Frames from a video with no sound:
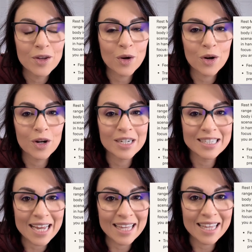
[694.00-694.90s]
your
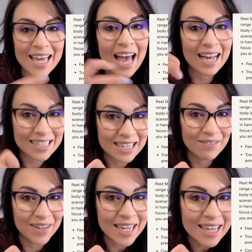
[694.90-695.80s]
daily
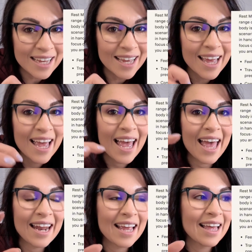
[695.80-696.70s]
activity
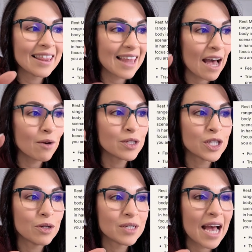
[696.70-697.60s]
and it
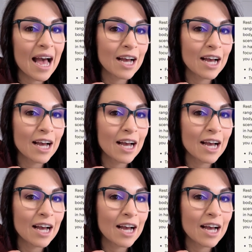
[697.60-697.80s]
allows you to